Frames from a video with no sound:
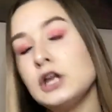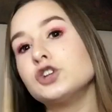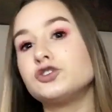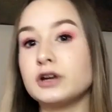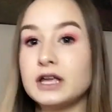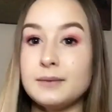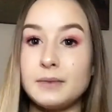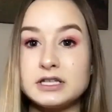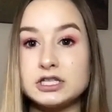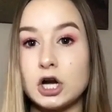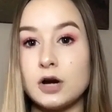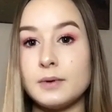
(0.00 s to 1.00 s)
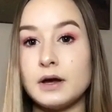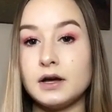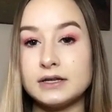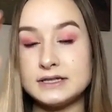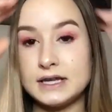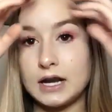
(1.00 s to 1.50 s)
drinking my
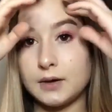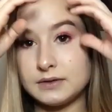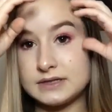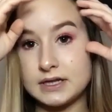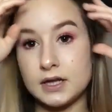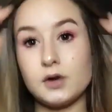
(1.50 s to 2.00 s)
Starbucks, and I was like,